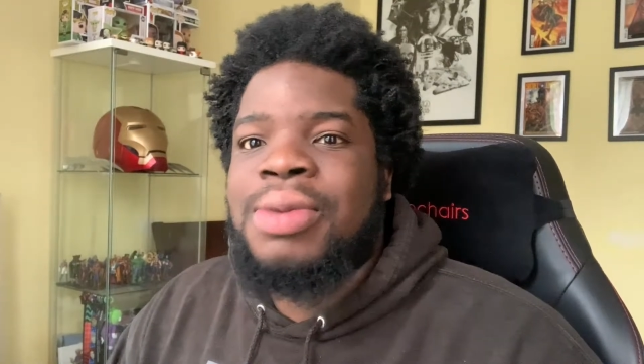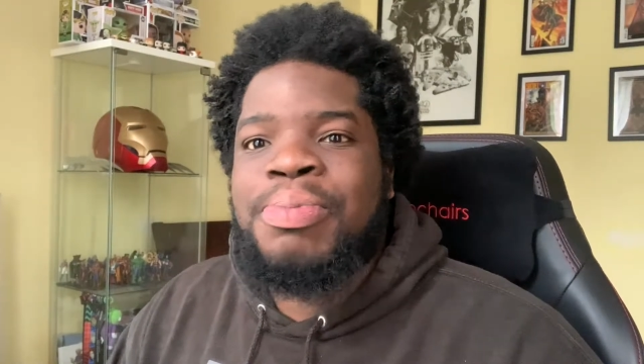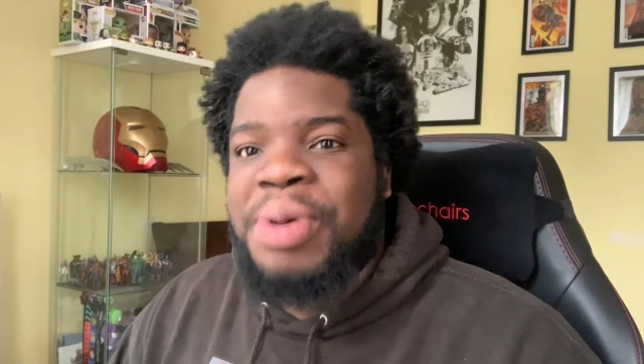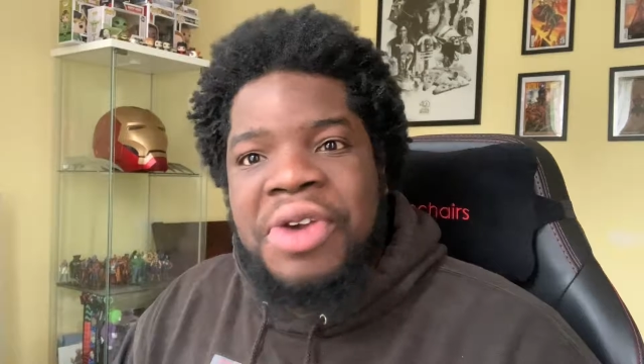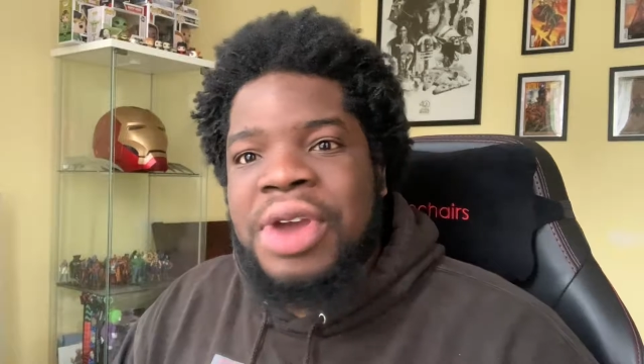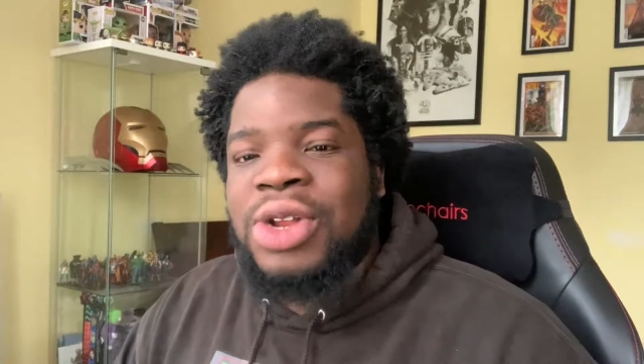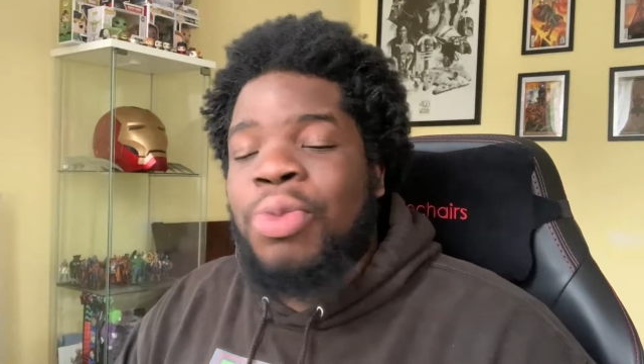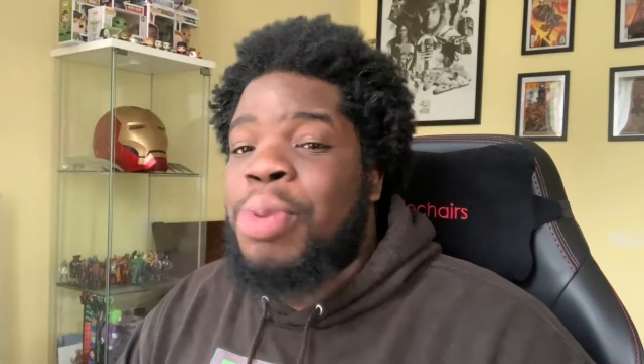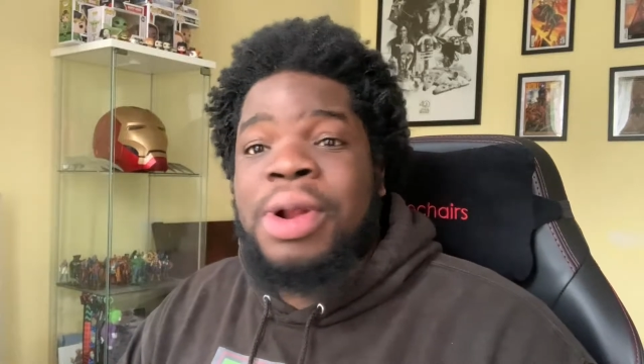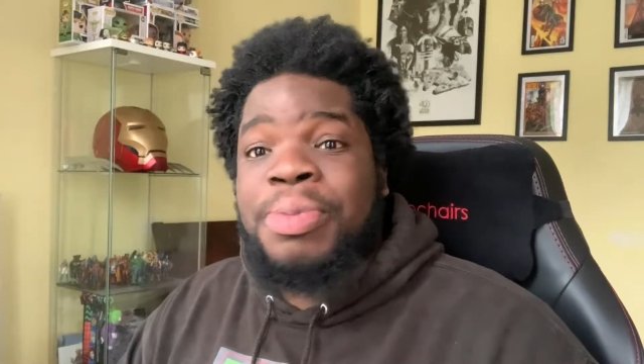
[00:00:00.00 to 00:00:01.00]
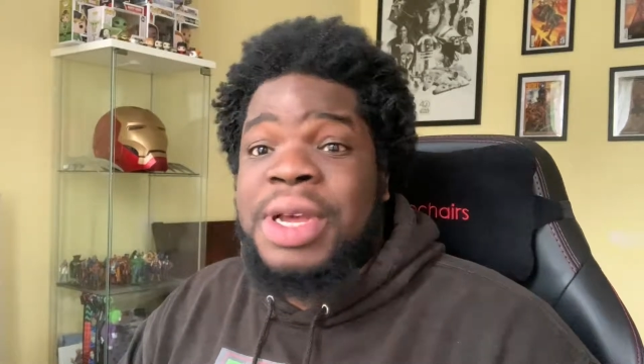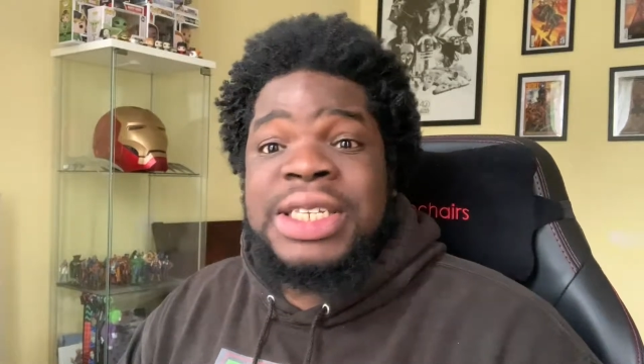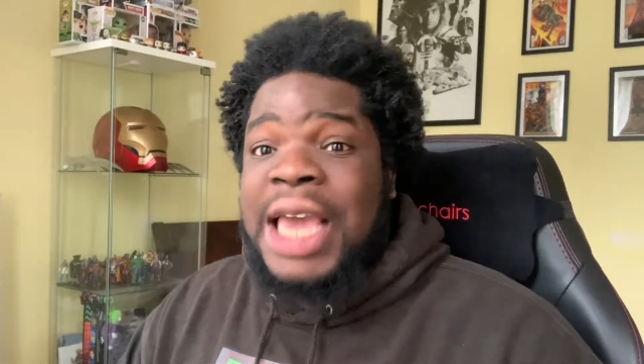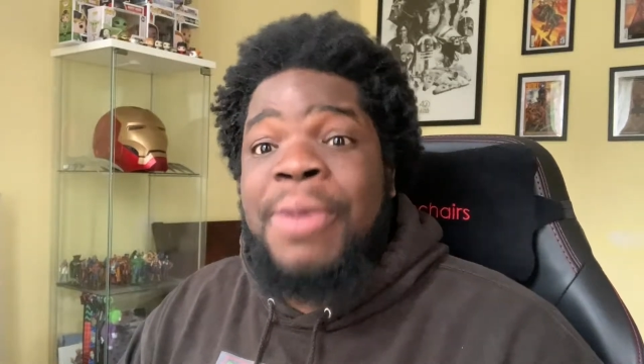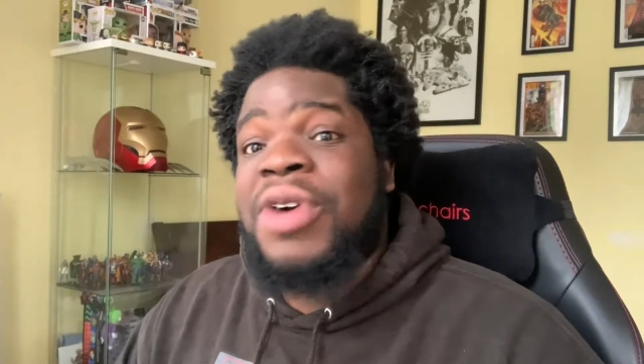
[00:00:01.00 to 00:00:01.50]
period, or probably the
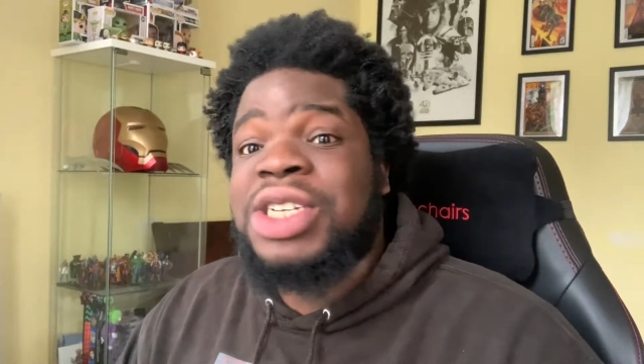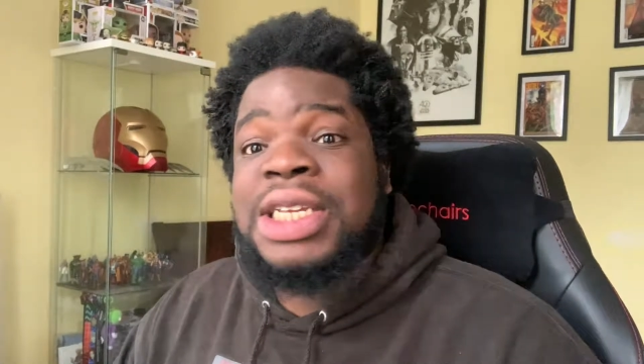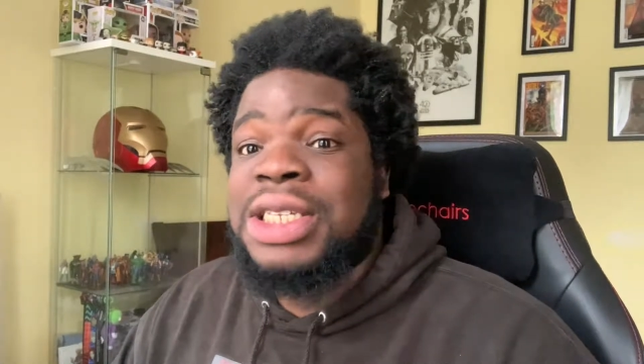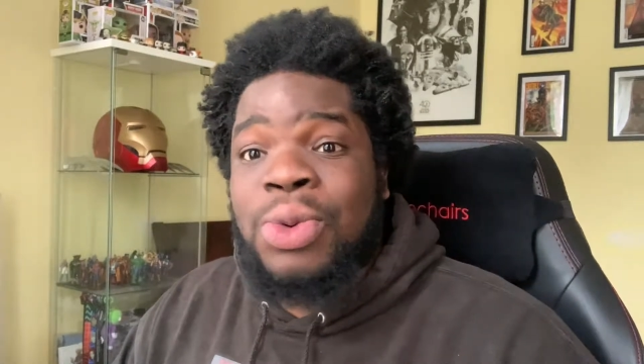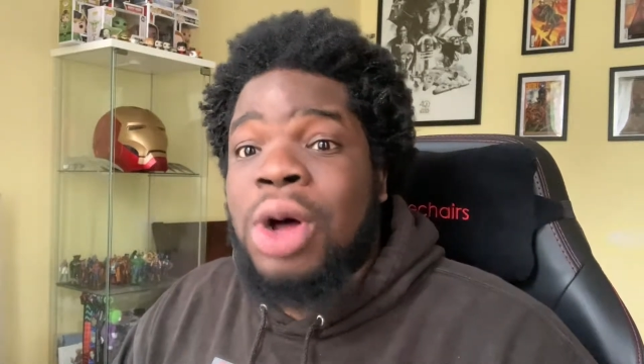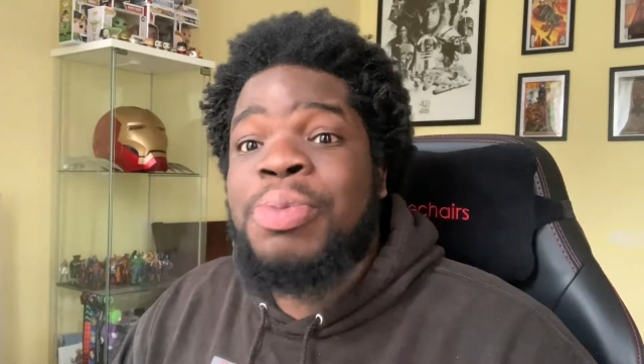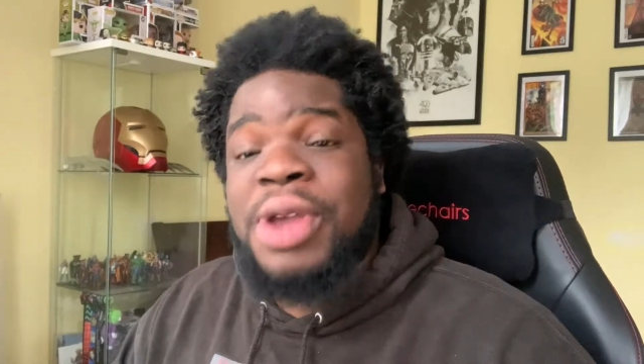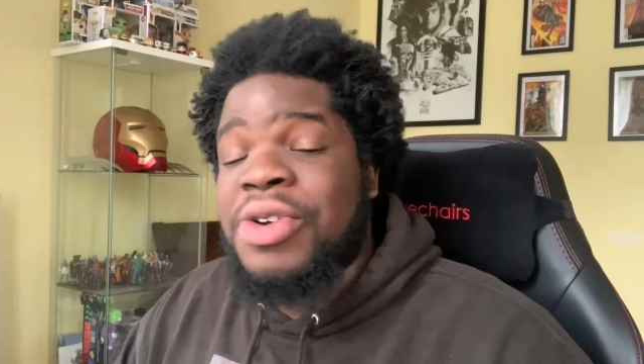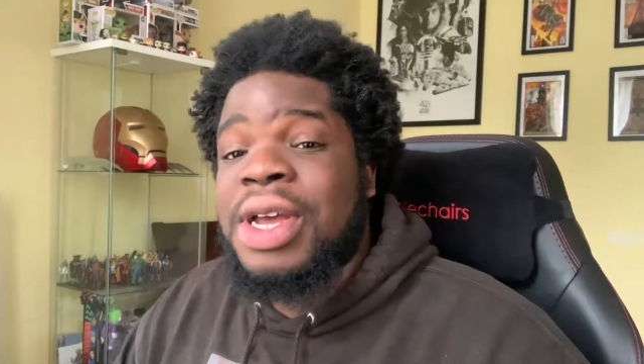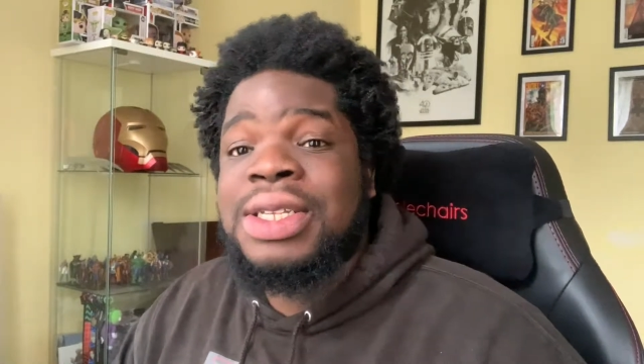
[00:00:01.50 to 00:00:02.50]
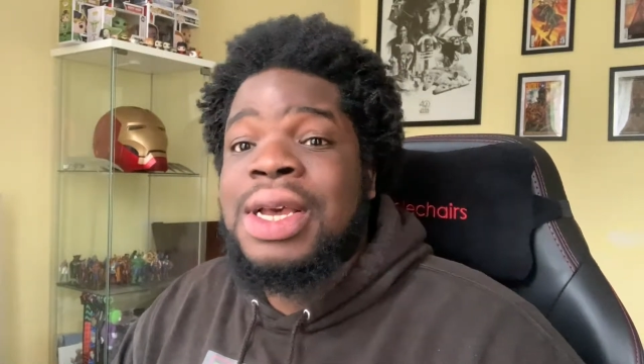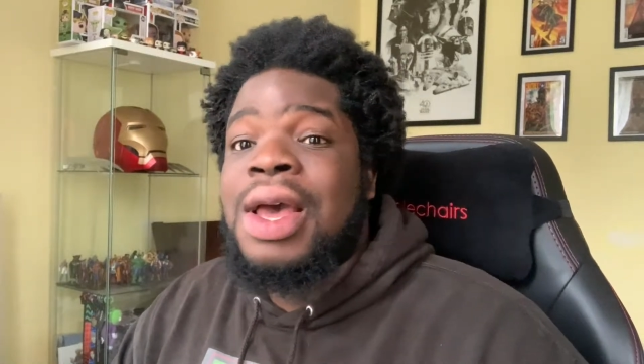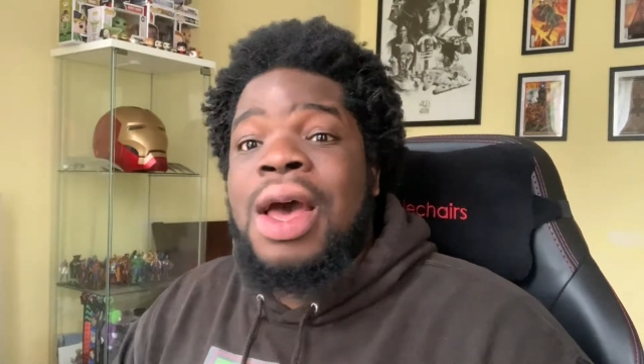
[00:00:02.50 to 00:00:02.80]
biggest game franchise in the world, period.